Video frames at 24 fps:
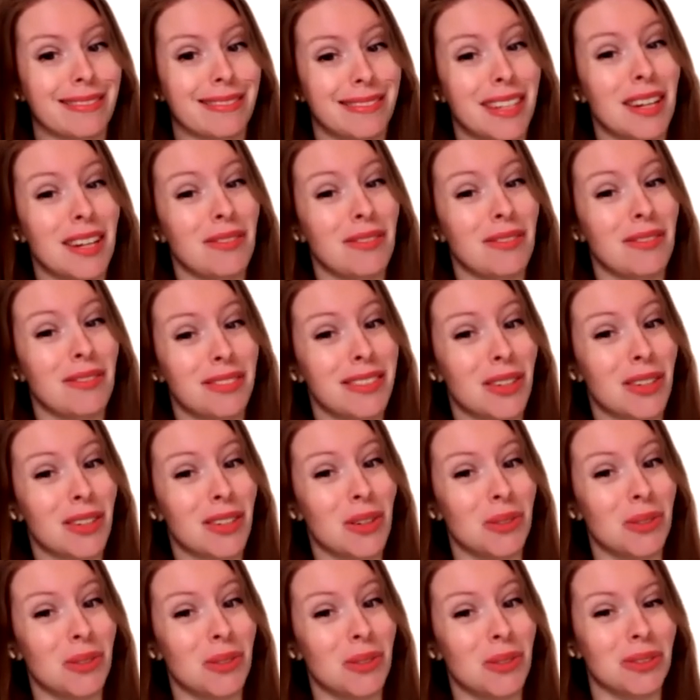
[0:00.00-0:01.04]
left in the
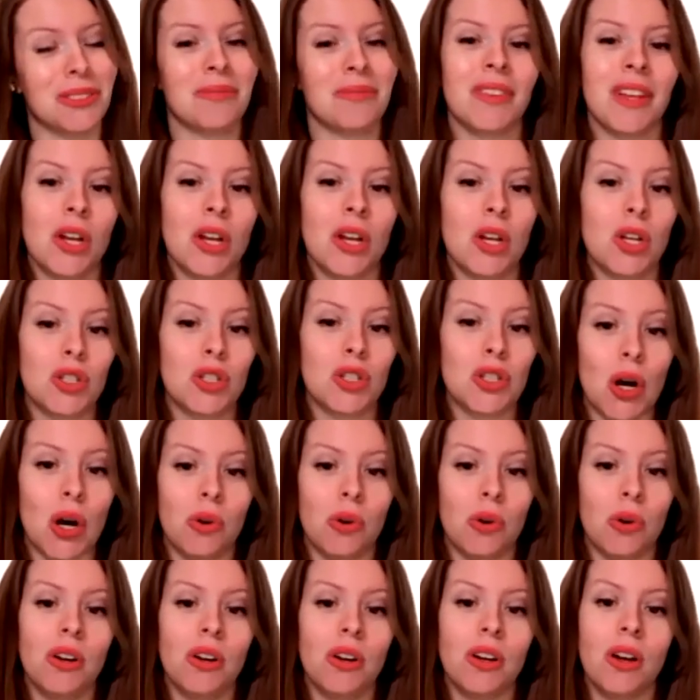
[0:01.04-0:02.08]
cold.
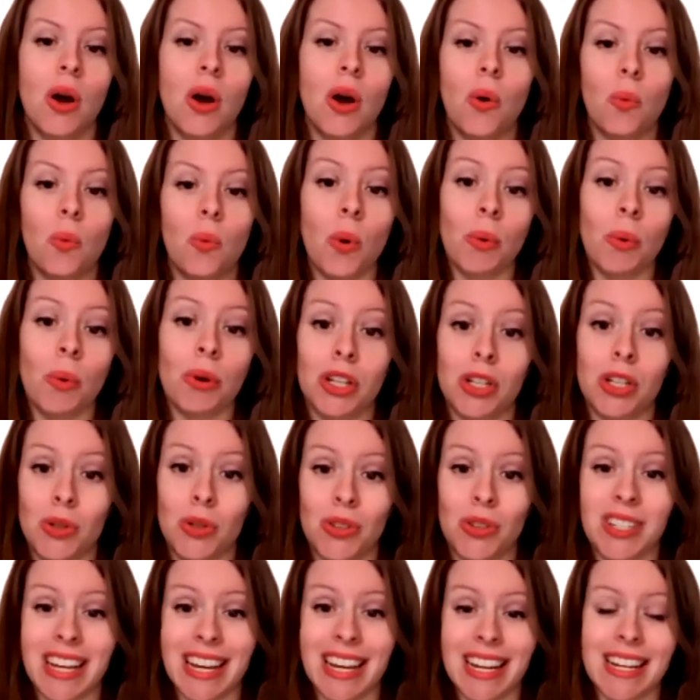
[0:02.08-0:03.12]
So what we're going to
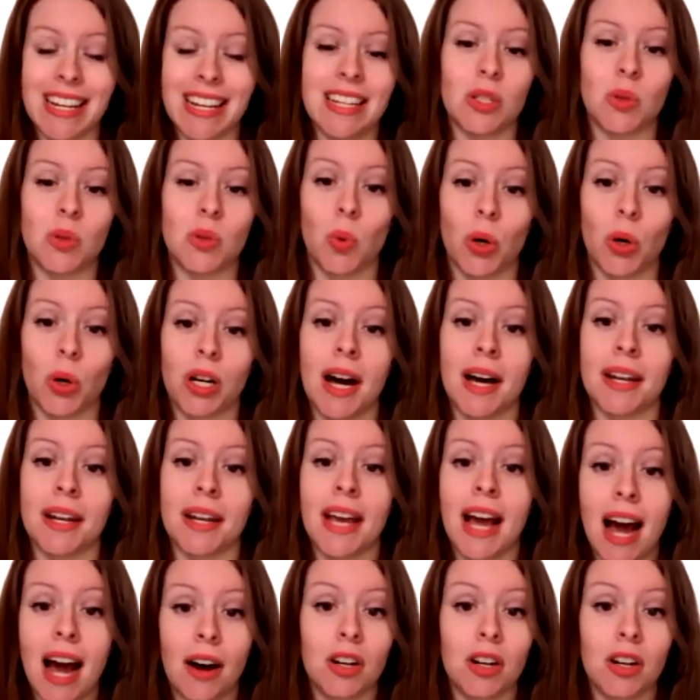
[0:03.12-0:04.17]
do today is work on
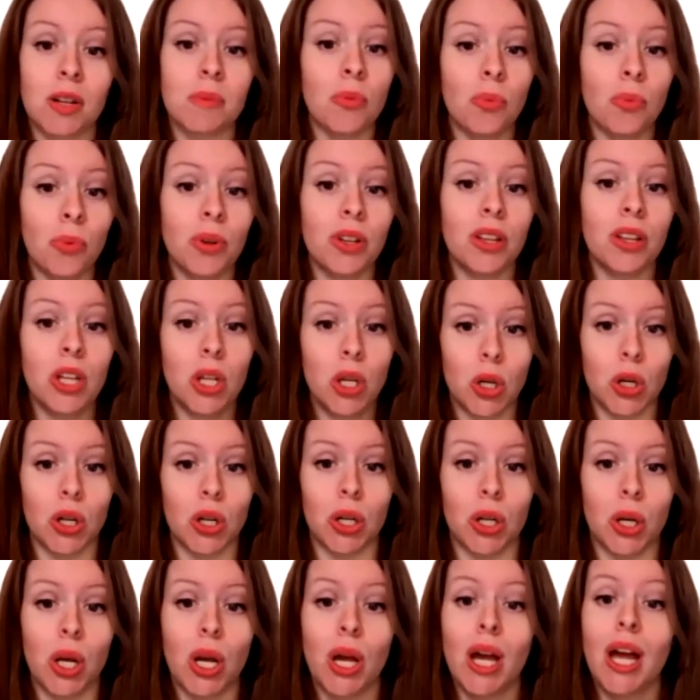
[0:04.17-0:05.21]
how to be really
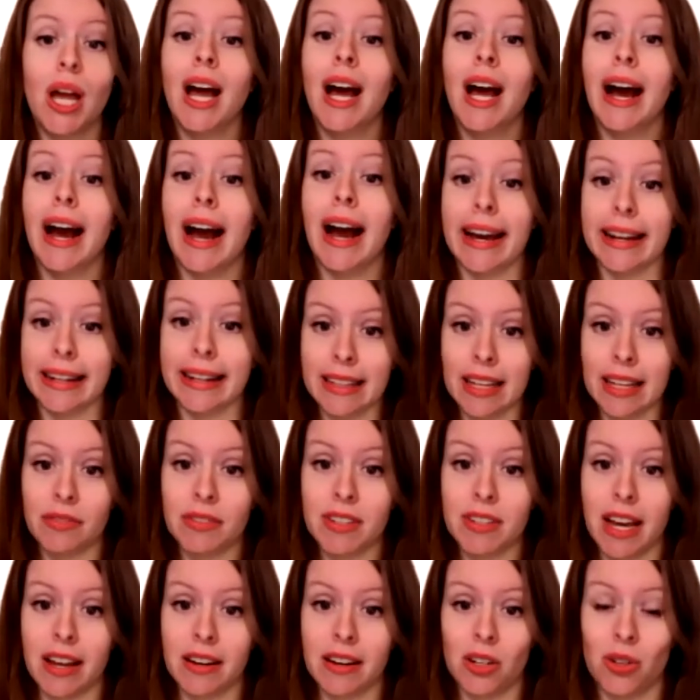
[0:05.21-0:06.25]
good at
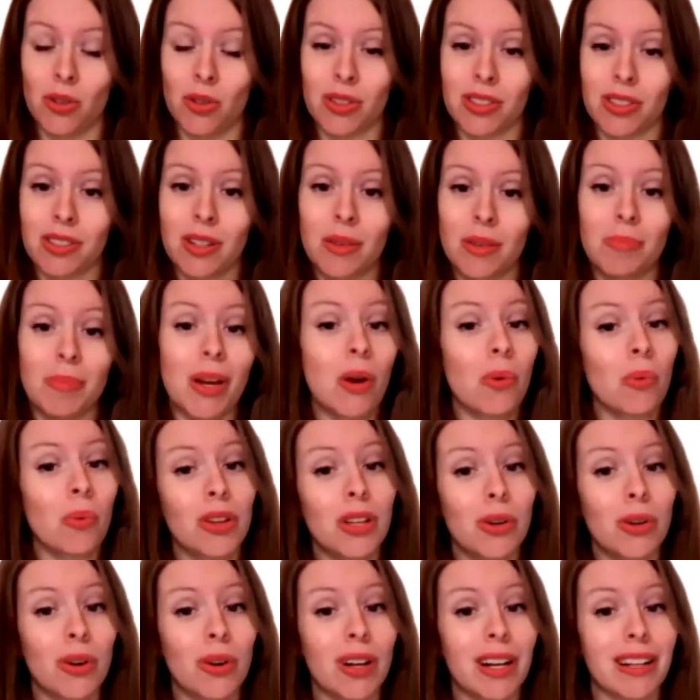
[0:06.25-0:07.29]
left-hand notes. Being
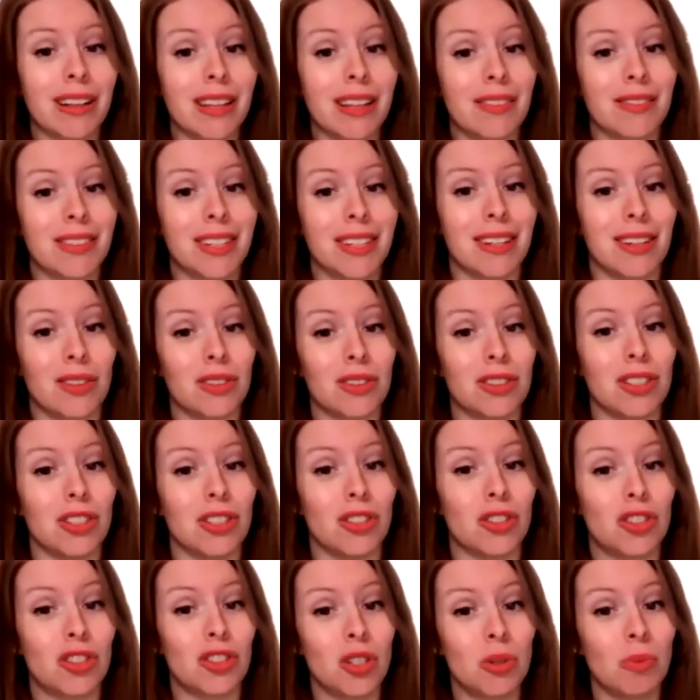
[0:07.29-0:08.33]
really great at left-hand notes
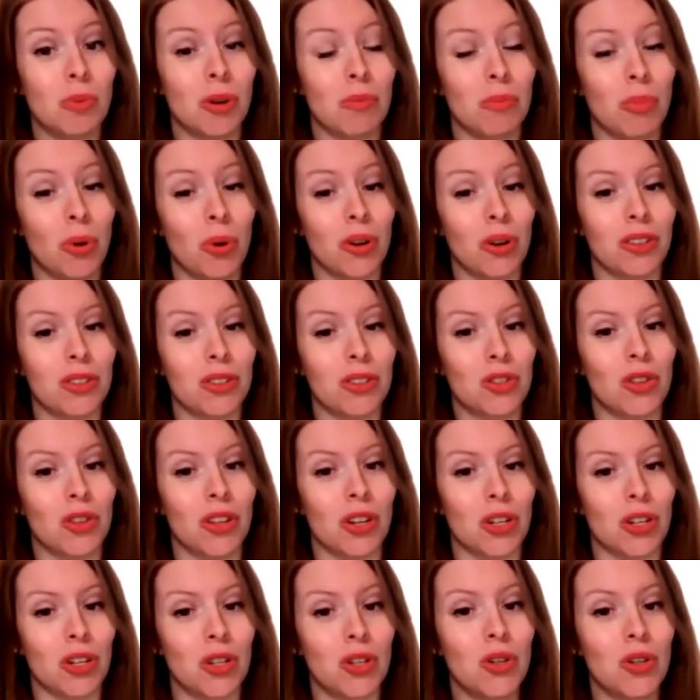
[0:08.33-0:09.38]
is super important so
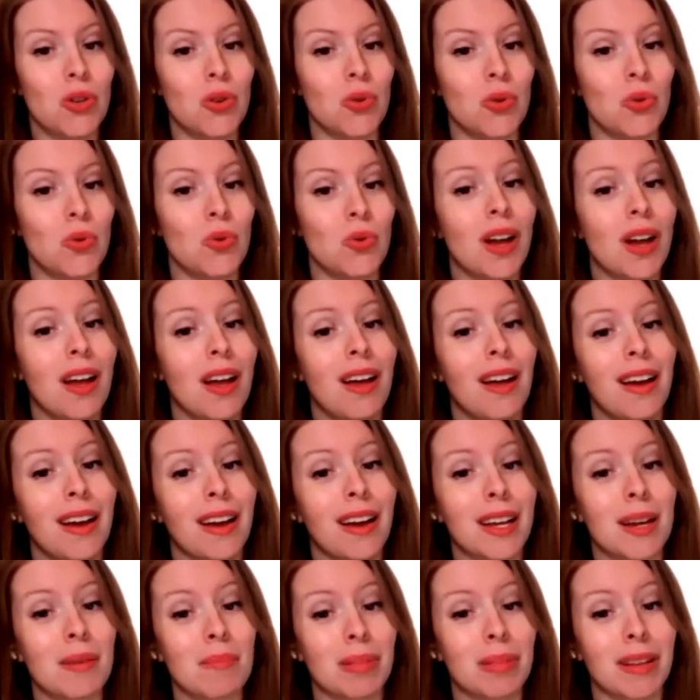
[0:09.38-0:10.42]
that you
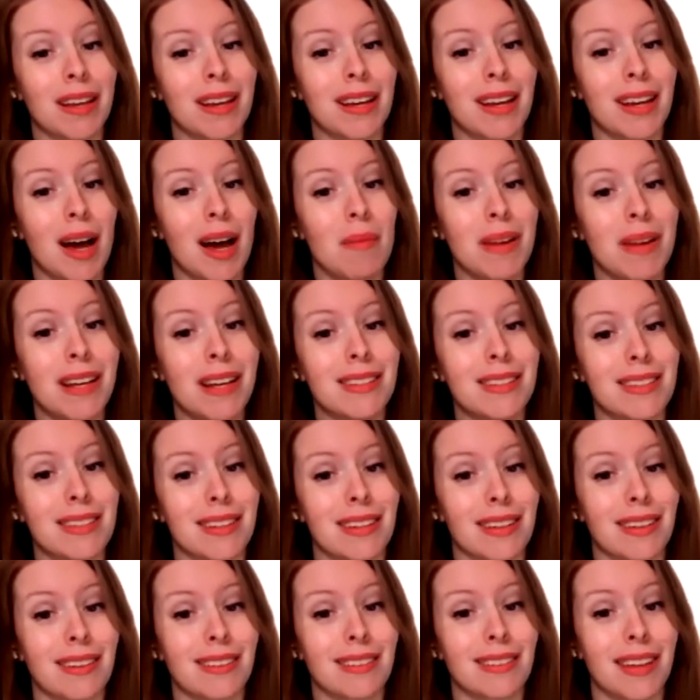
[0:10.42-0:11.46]
can play
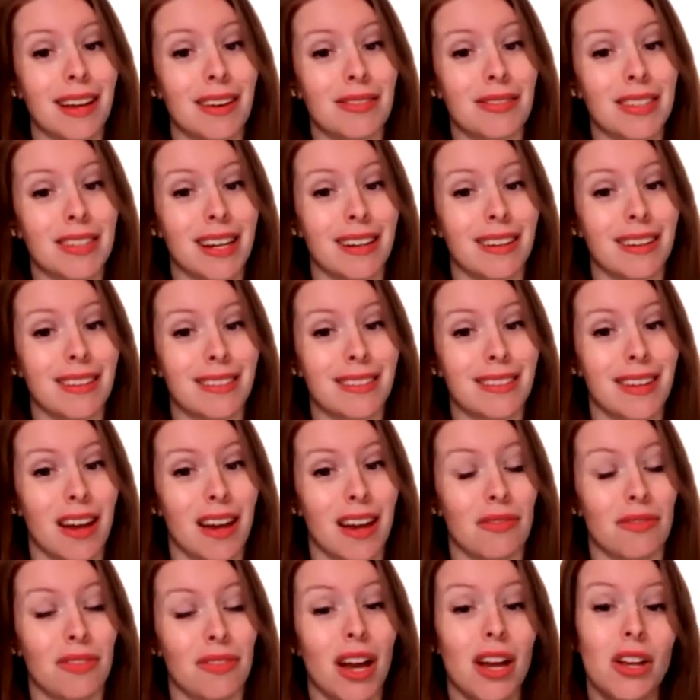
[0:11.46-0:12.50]
amazing left-hand
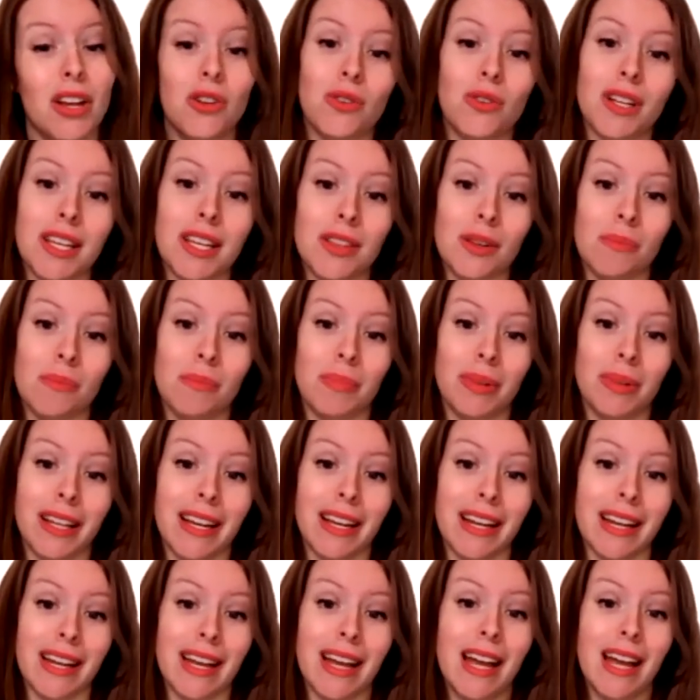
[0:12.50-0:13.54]
stuff. And you can either
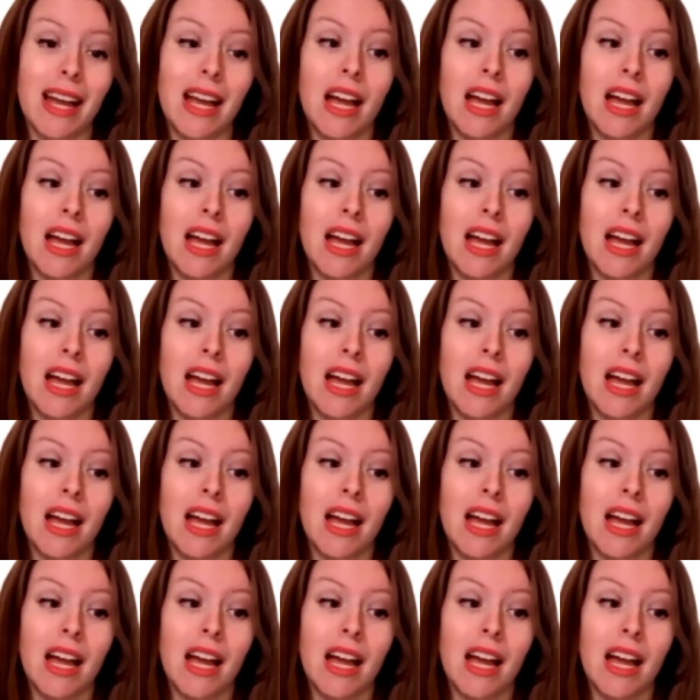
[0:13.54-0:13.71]
play